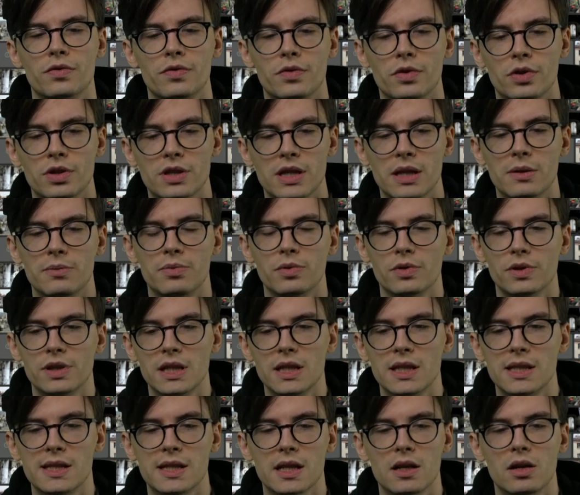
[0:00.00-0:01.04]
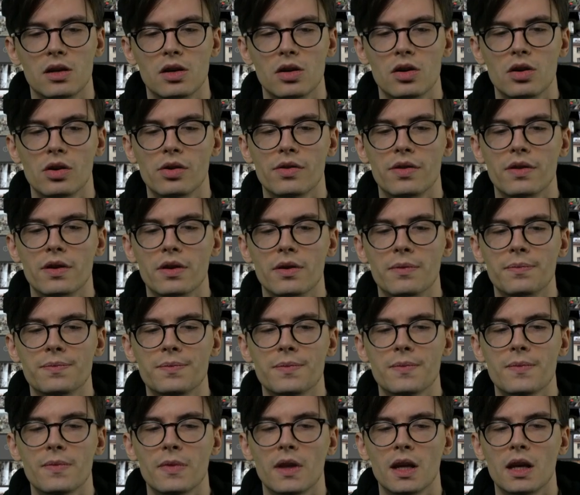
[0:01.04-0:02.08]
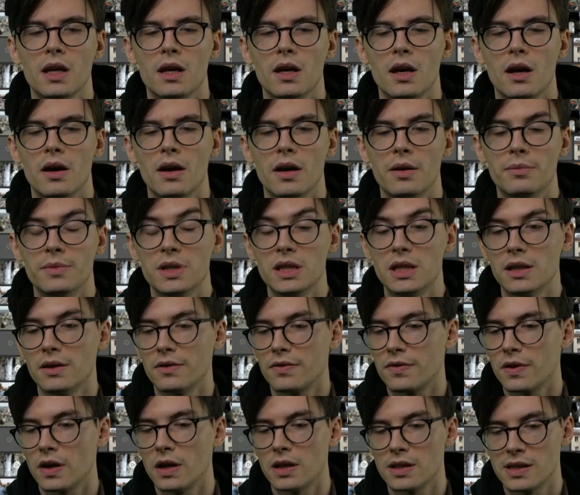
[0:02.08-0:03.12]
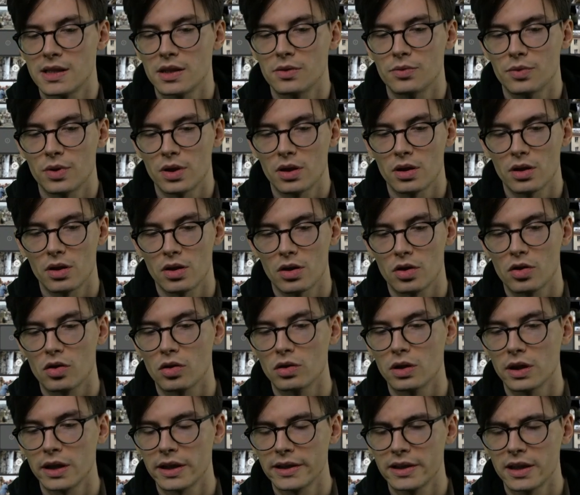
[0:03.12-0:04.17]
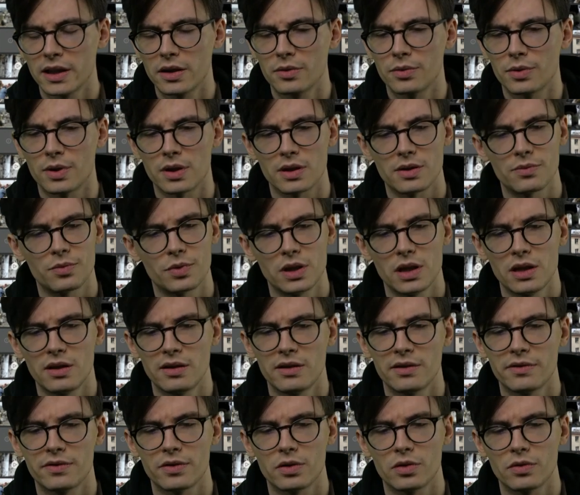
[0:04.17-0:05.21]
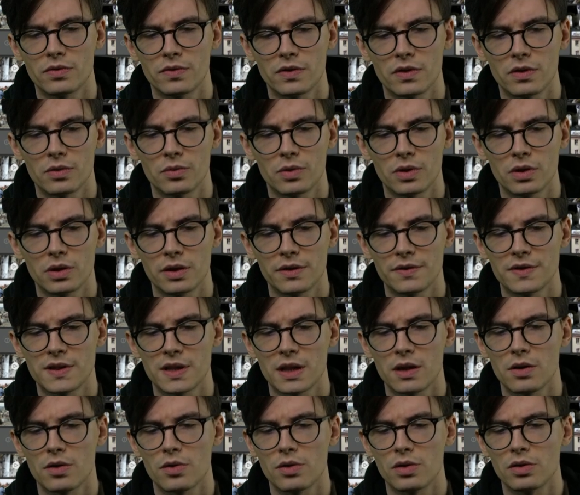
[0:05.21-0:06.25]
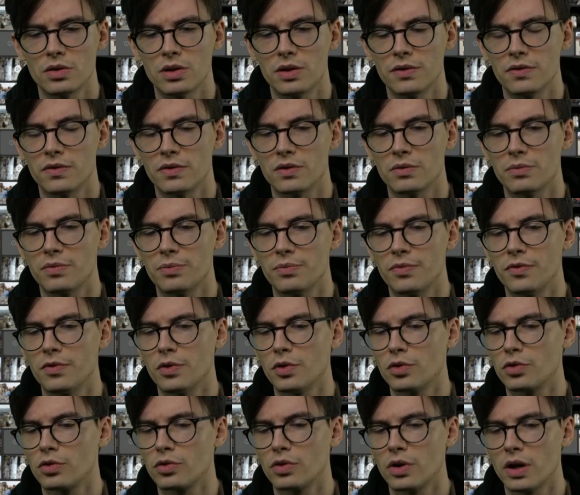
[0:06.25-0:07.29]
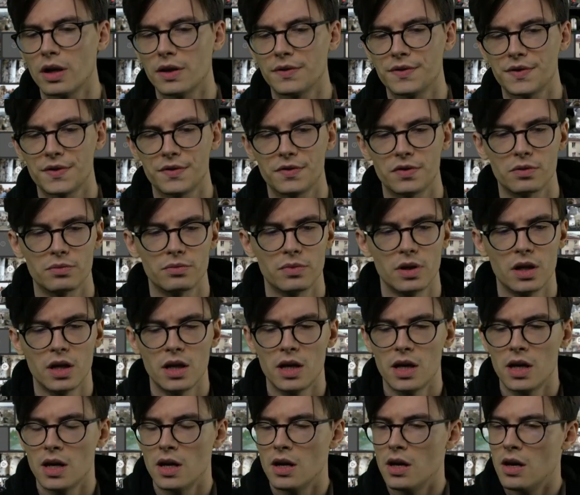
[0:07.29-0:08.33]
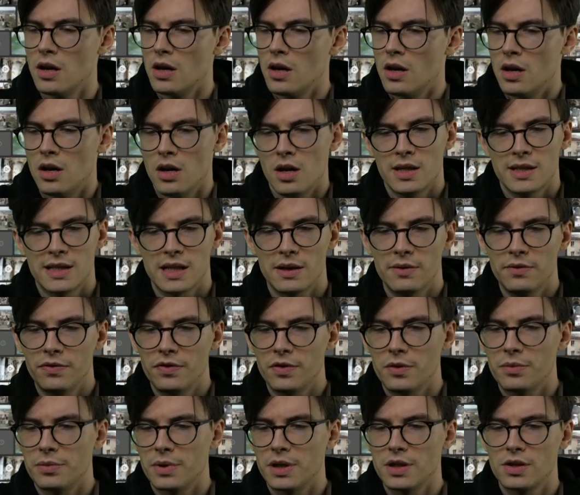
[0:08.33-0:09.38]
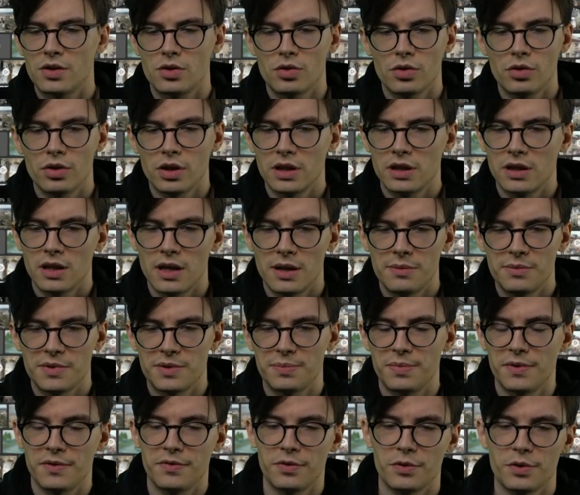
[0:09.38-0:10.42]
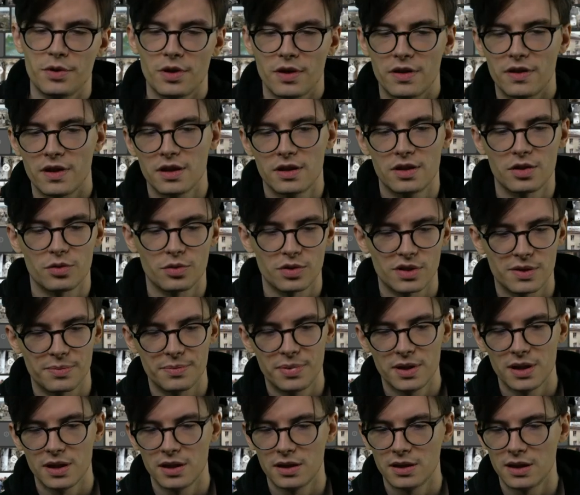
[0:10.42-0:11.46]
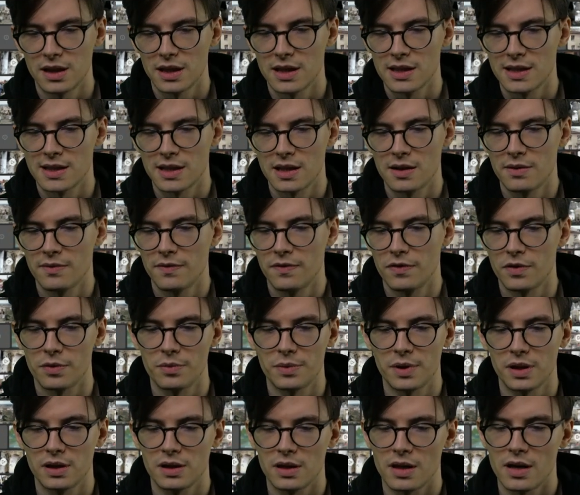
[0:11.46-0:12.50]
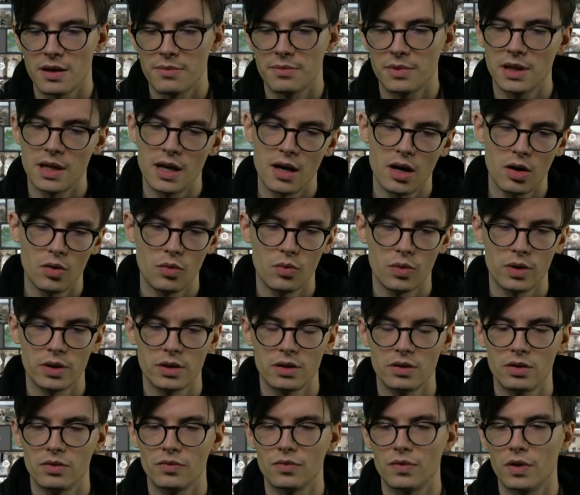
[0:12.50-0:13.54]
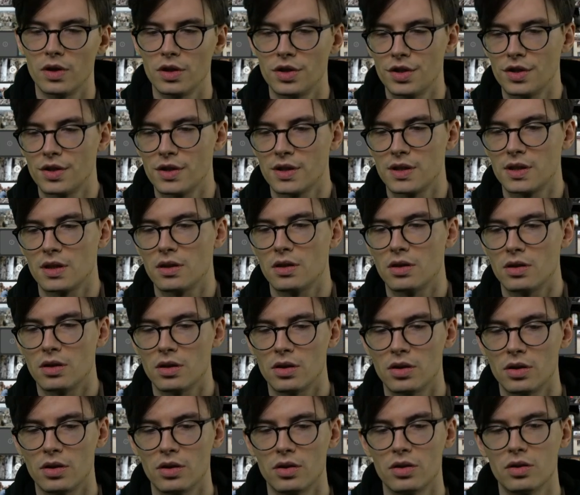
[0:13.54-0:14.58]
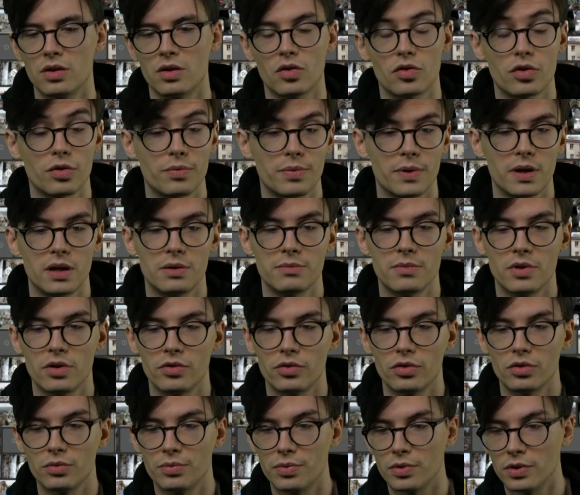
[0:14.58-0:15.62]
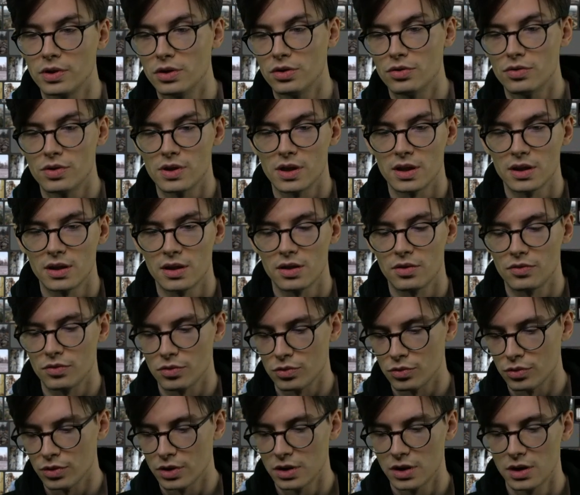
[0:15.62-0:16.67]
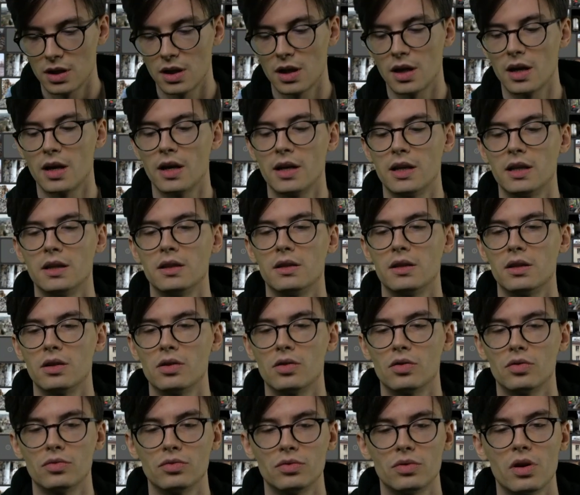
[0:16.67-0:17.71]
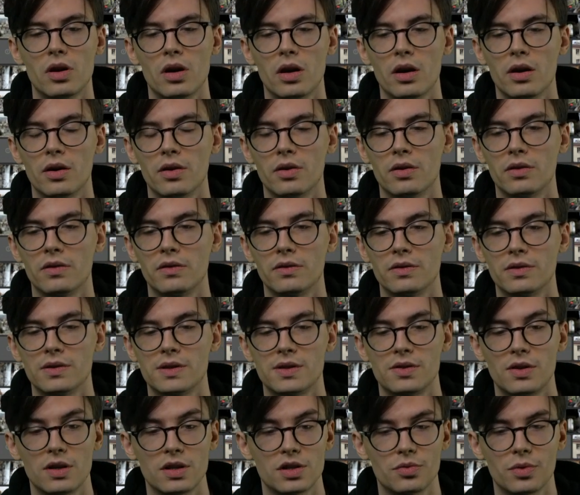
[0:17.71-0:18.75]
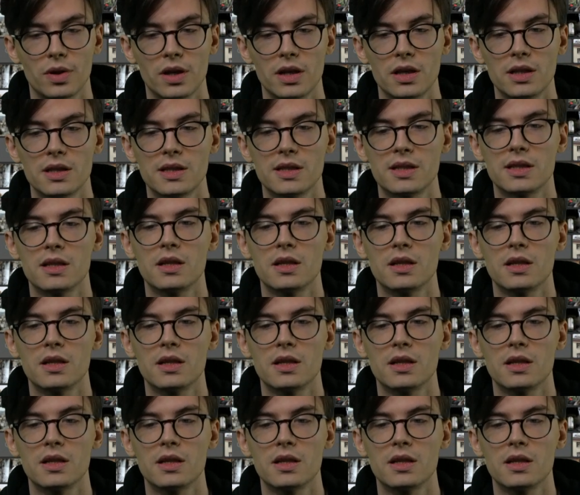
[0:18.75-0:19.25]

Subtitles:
example, these are the media files that we are collecting. We now have over 1,500 different photographs, some from historic times before the theater was built and some from the time now when Russians are occupying Mariupol and using the ruin in their own strange ways.